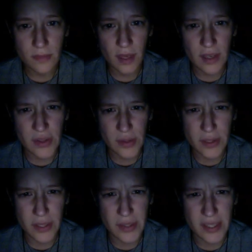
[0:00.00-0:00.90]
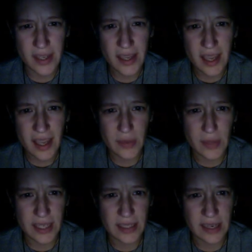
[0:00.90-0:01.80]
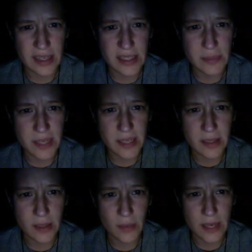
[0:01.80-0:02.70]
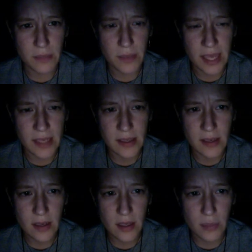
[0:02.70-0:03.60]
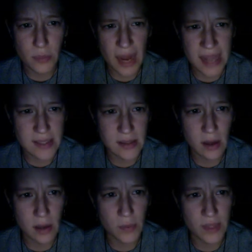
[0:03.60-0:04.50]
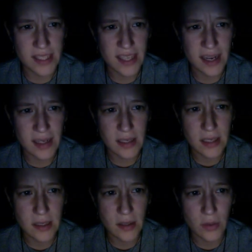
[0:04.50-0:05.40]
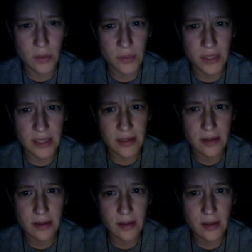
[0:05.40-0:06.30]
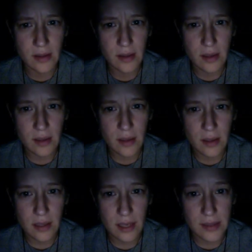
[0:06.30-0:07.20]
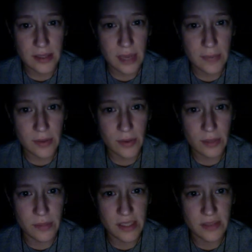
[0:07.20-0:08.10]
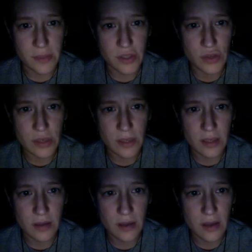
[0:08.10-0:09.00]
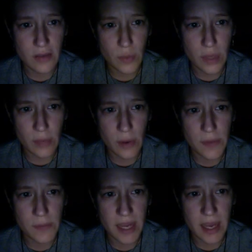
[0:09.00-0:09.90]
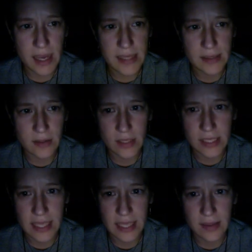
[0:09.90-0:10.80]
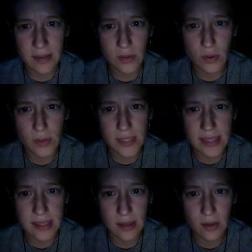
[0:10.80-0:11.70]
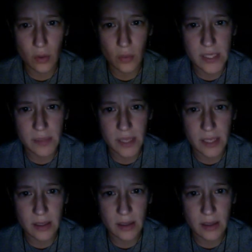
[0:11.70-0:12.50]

I drew closer and recognized peeling red paint, a brass knob with a tiny keyhole beneath. At the time I thought I must have been dreaming, for when I rubbed my eyes and looked again, the door was as it had always been.